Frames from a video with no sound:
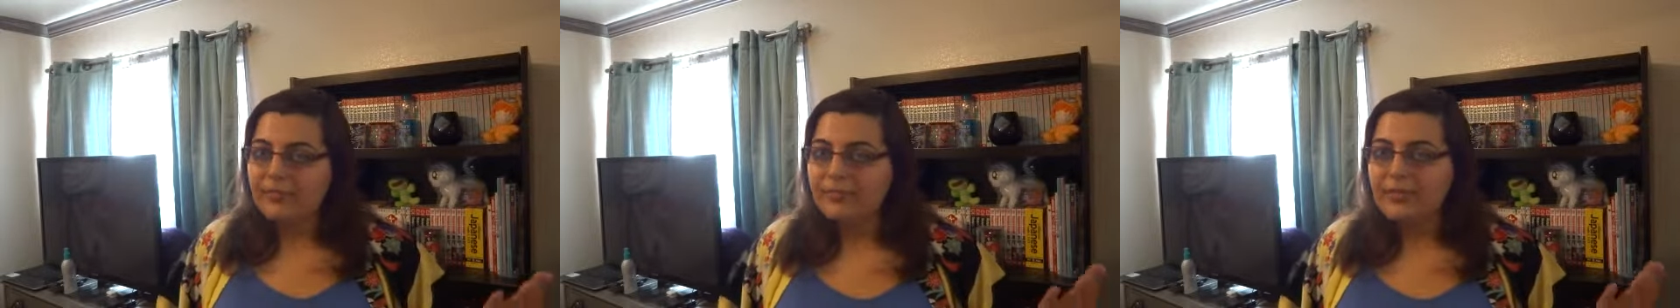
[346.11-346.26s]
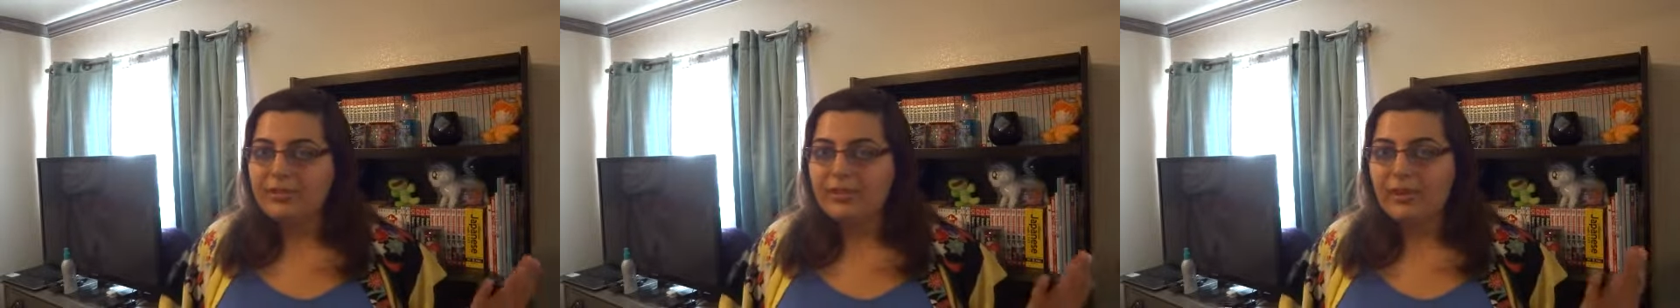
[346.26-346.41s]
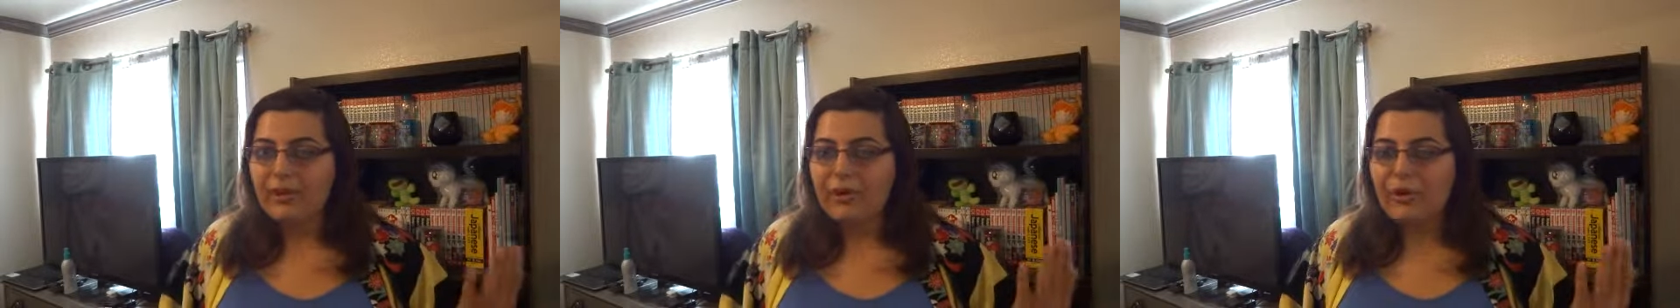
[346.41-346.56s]

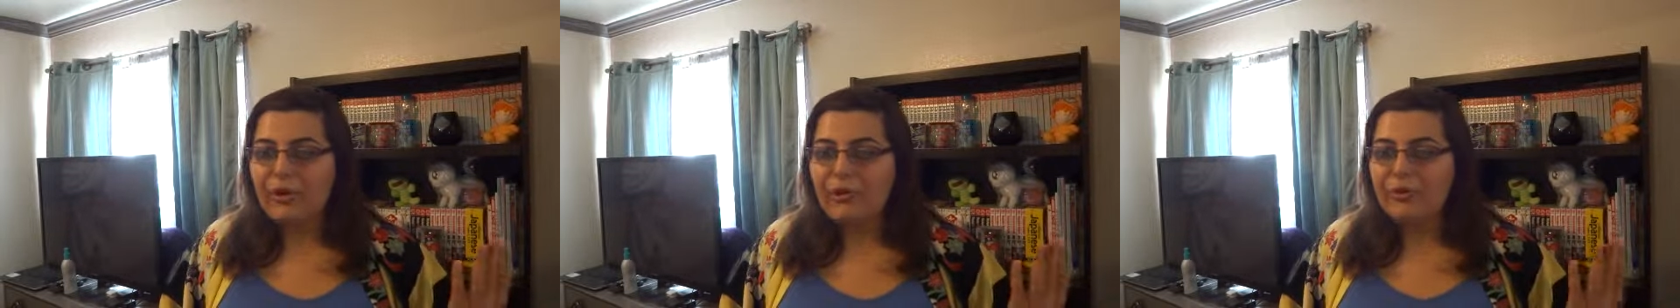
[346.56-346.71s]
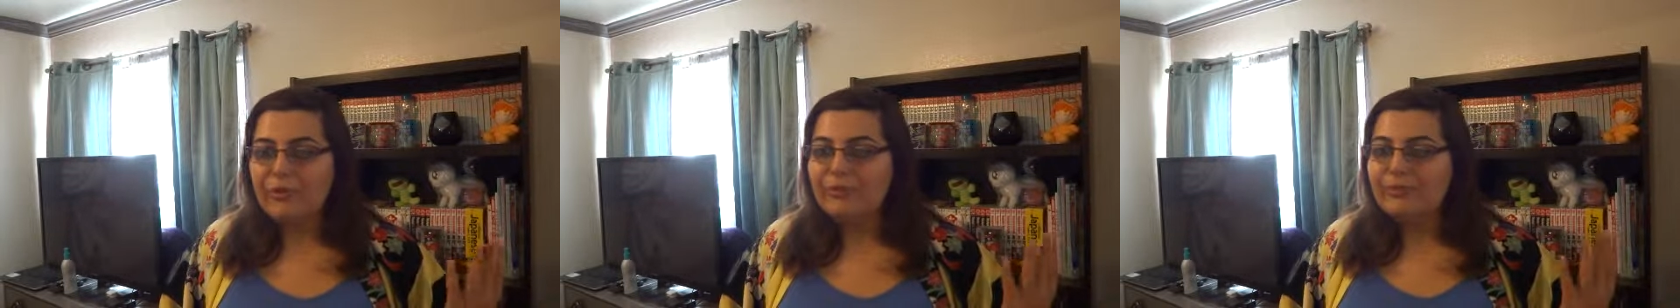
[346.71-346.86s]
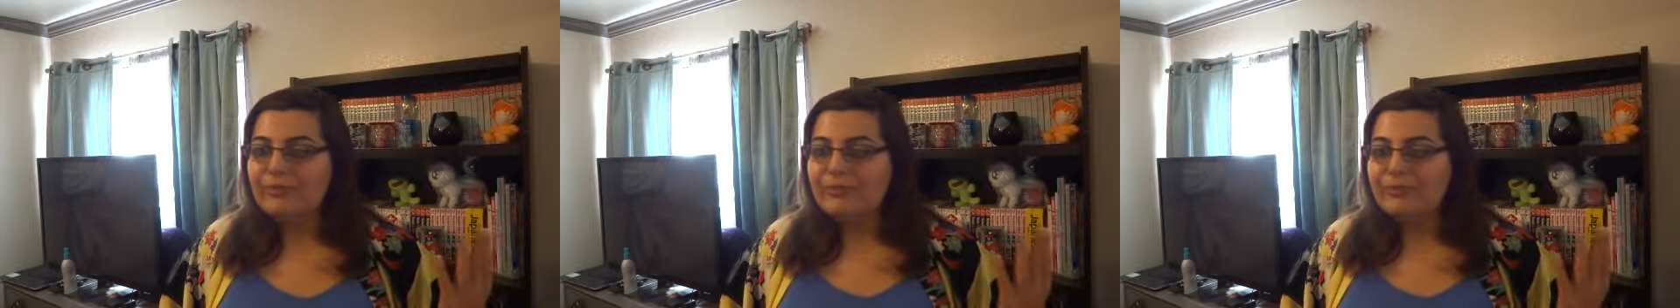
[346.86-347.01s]

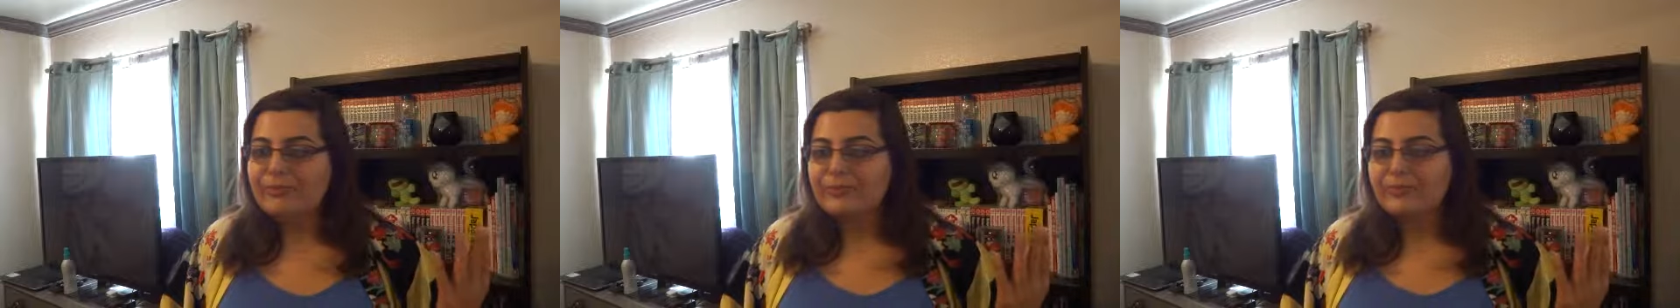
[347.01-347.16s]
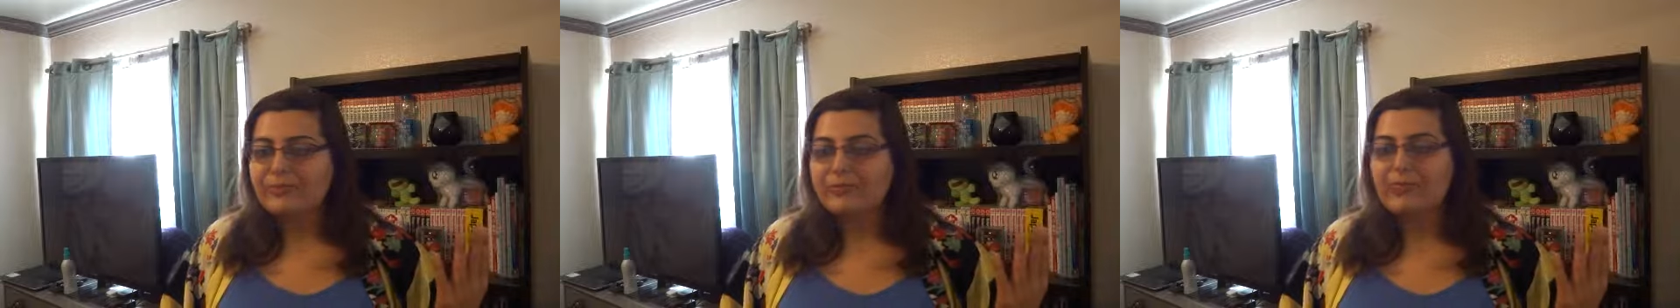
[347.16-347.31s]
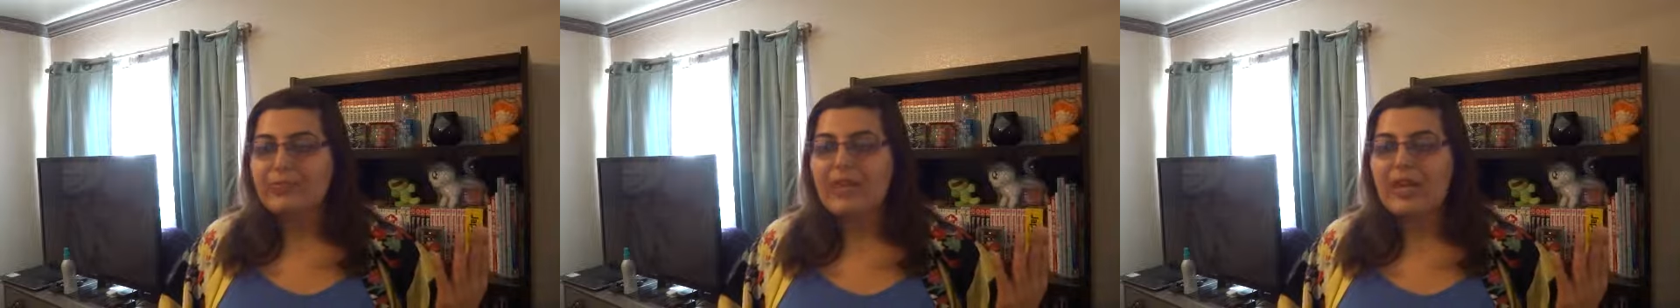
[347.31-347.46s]
So
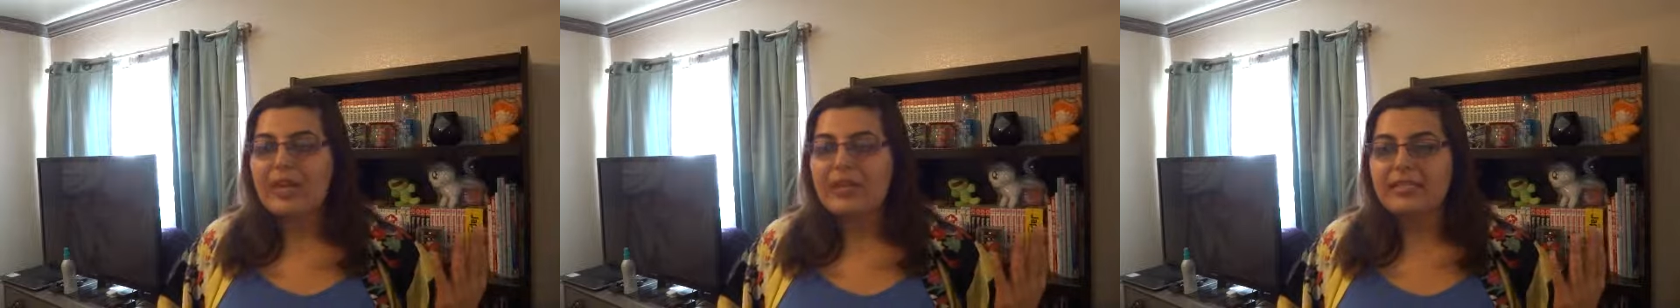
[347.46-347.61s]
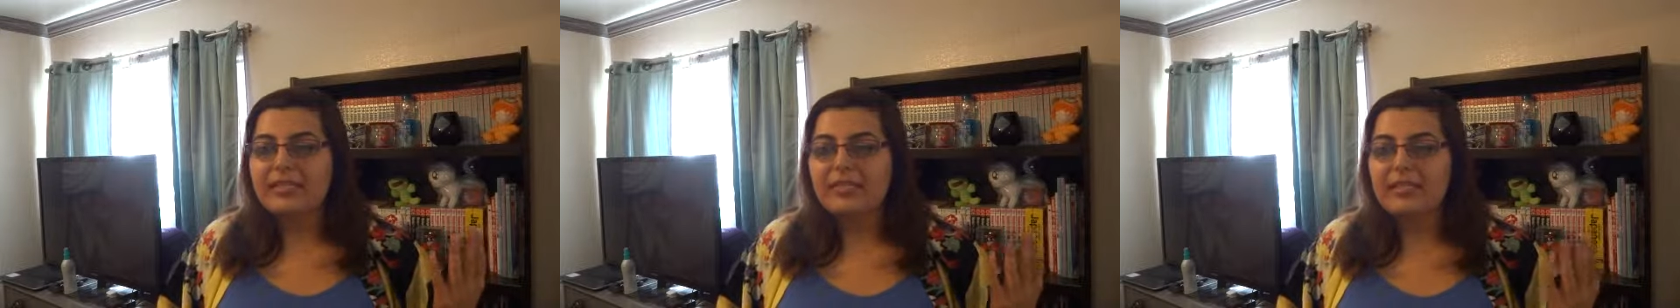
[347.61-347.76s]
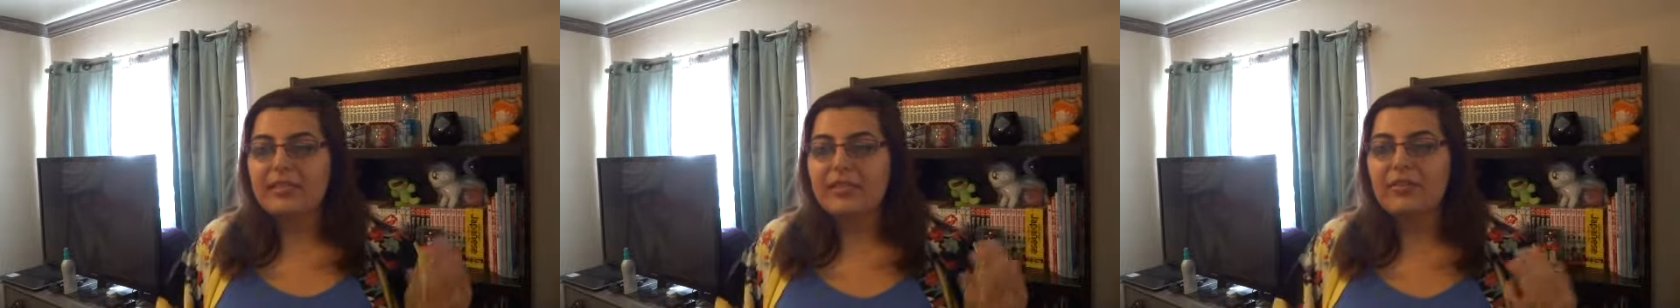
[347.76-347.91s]

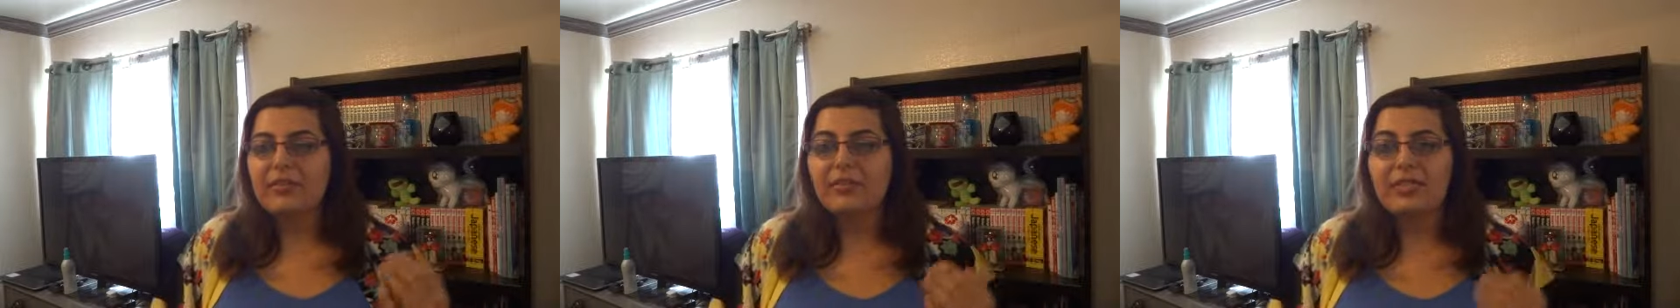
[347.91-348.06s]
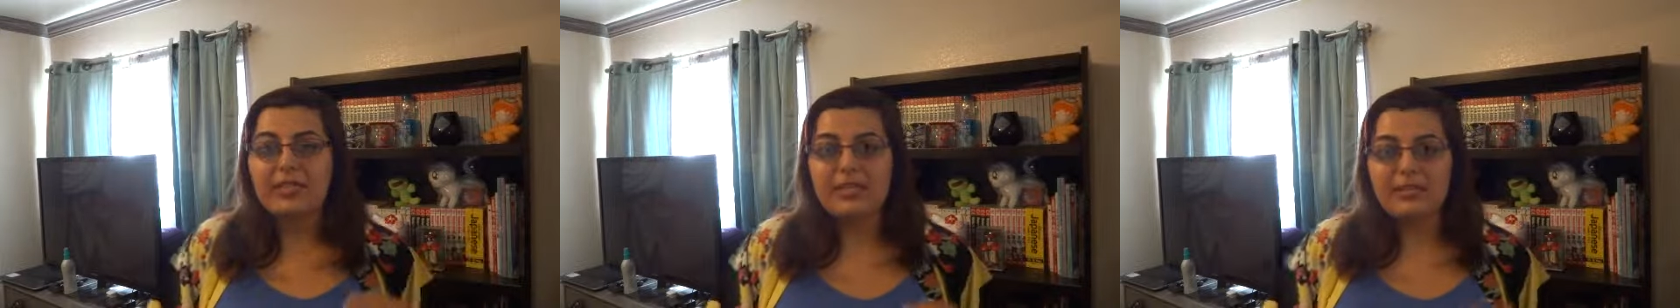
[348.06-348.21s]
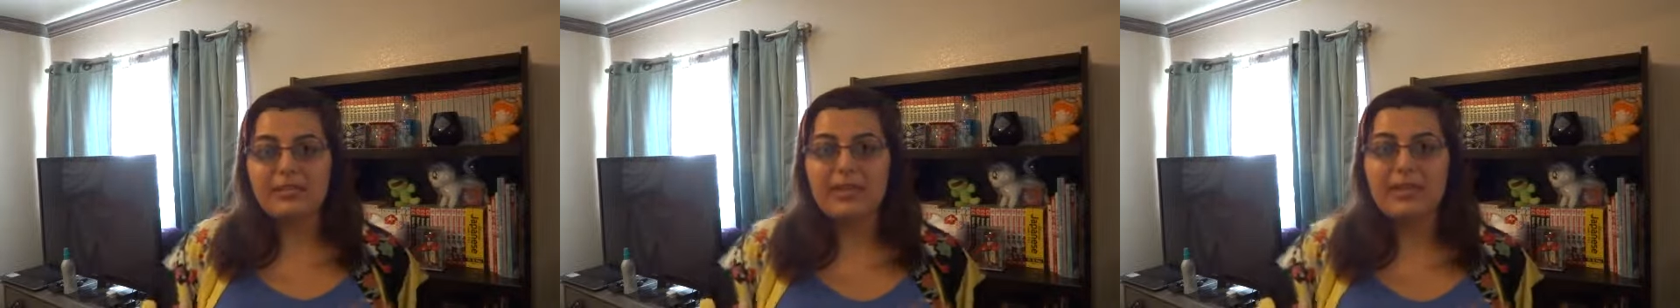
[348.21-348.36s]
I tend to go
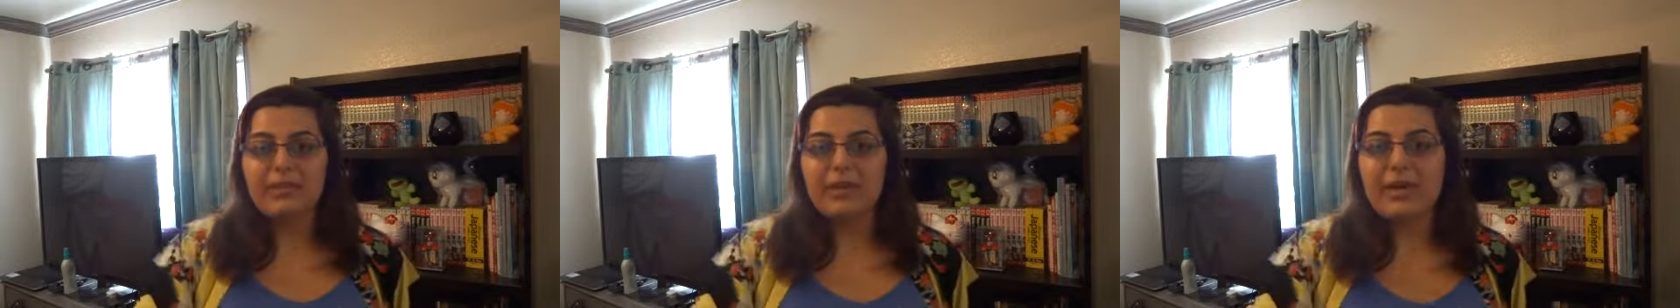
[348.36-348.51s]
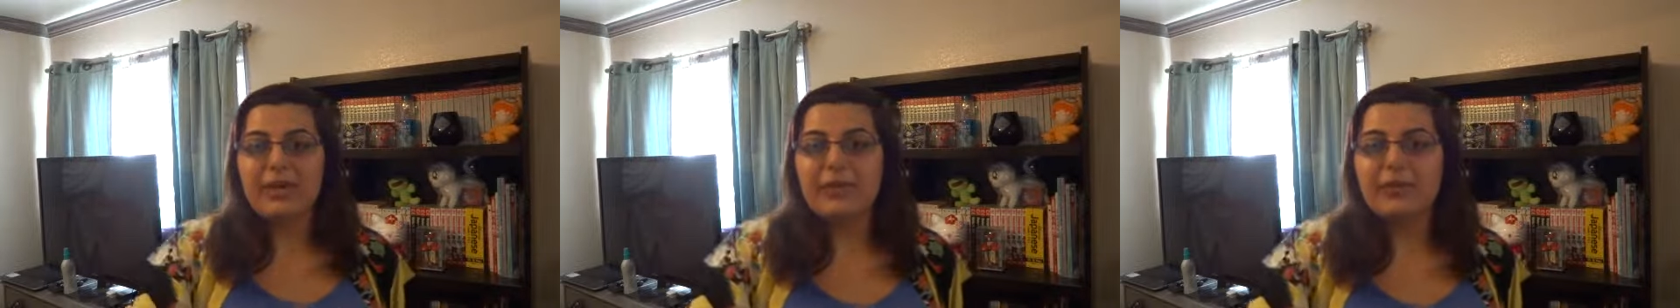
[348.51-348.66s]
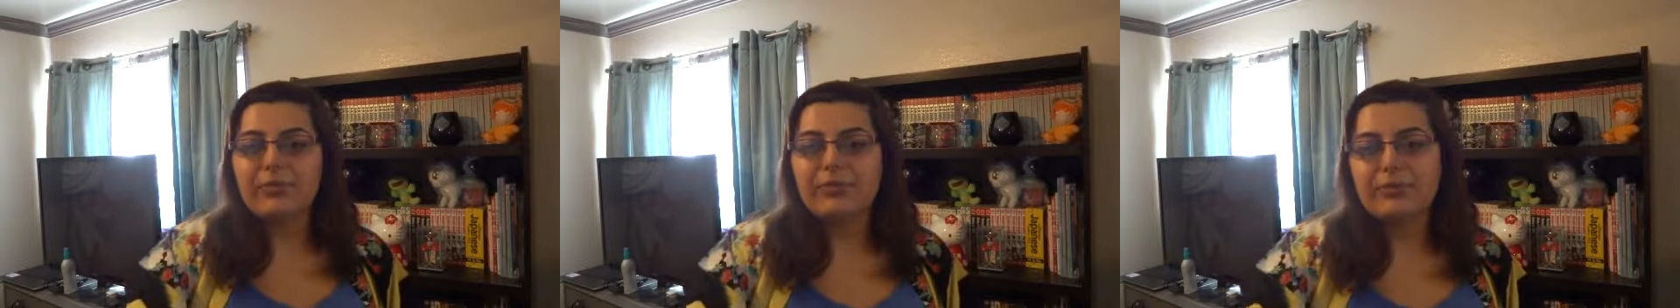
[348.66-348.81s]
the eBay
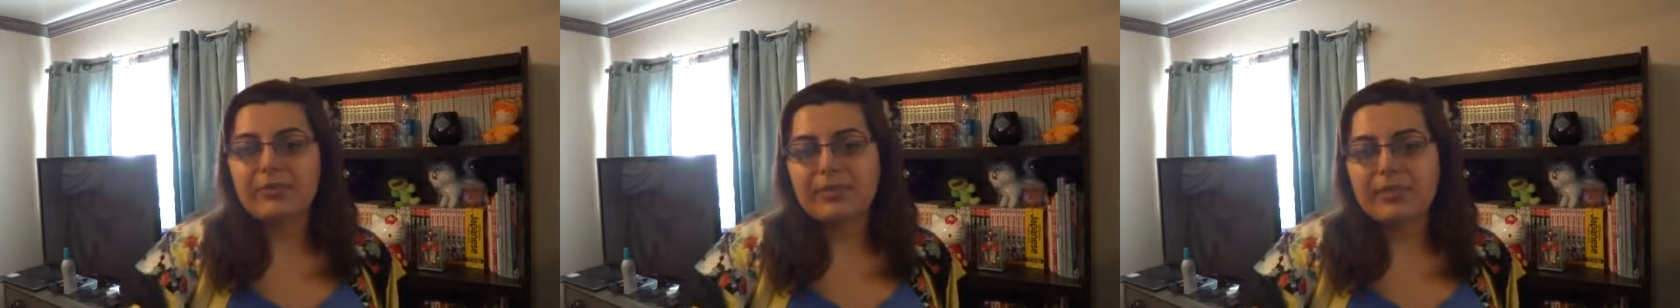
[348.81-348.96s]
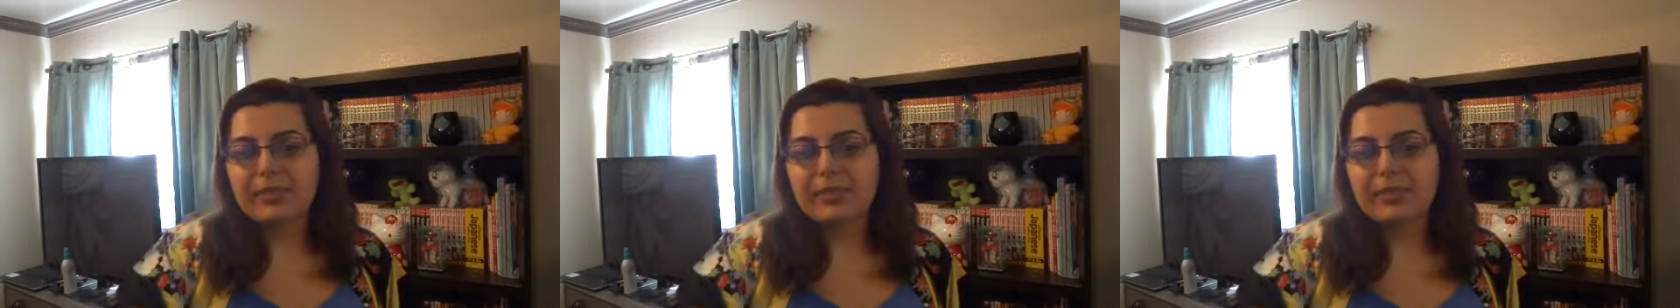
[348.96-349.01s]
route